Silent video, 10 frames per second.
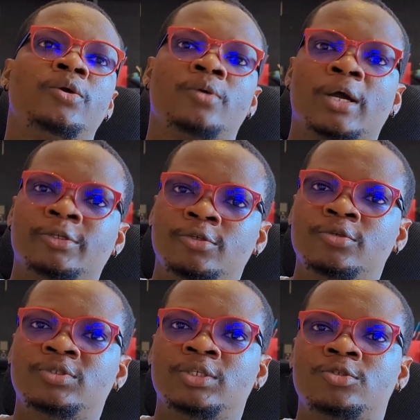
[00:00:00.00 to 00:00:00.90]
You can
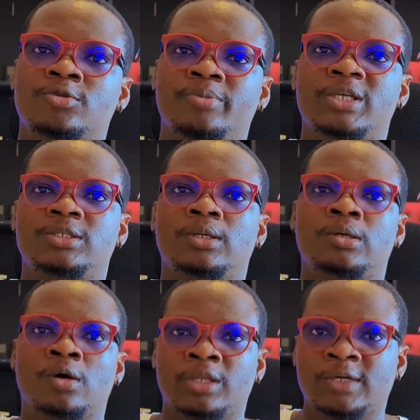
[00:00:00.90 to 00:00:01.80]
use it to basically
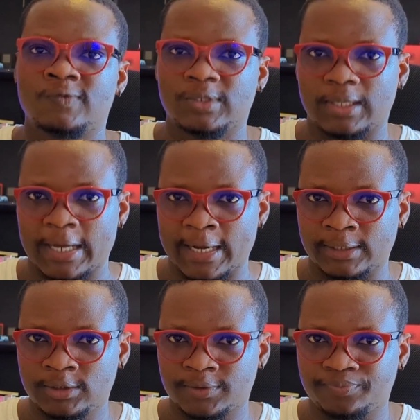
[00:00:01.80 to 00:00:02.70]
connect with
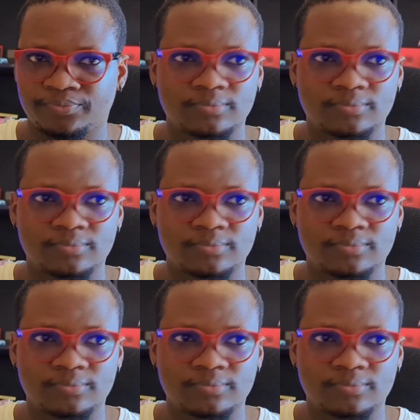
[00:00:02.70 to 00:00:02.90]
clients.